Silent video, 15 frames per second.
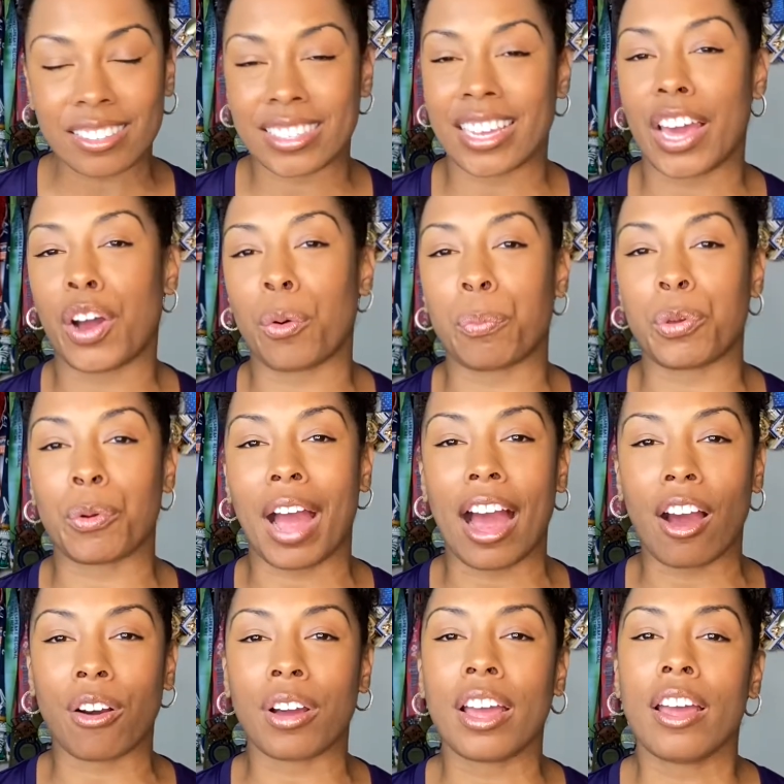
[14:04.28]
to help you
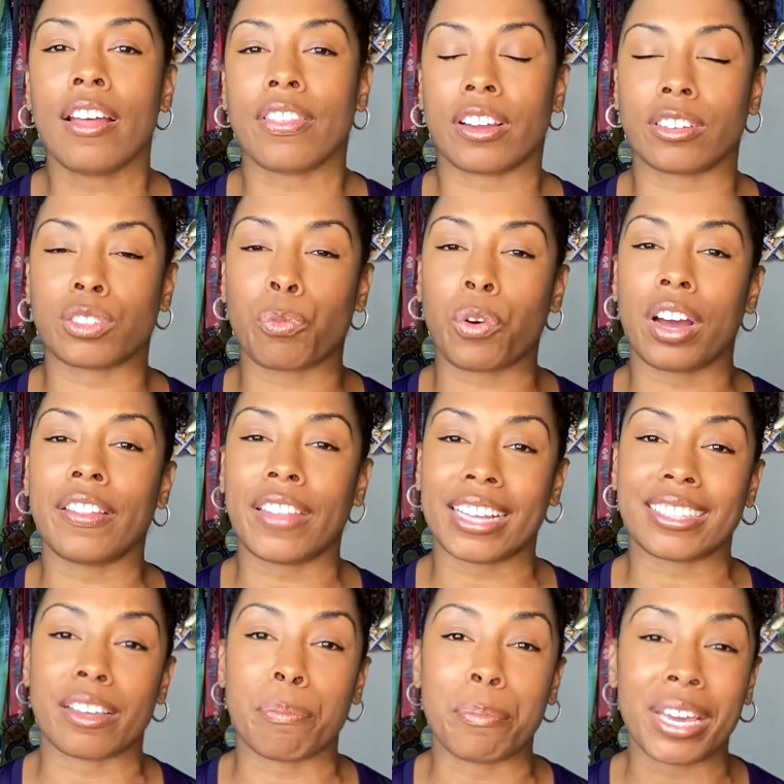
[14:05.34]
out. There's one
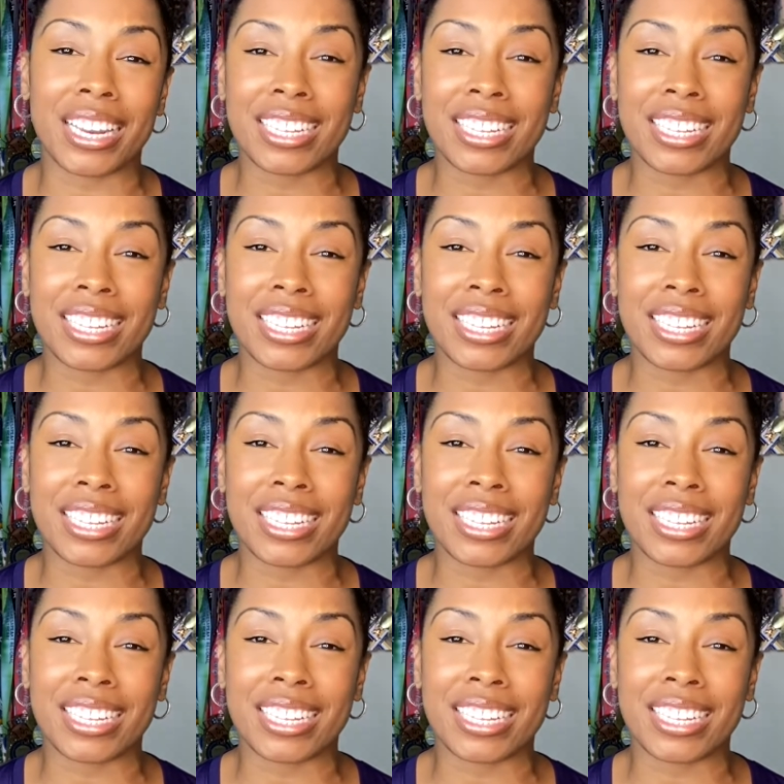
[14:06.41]
that's a mini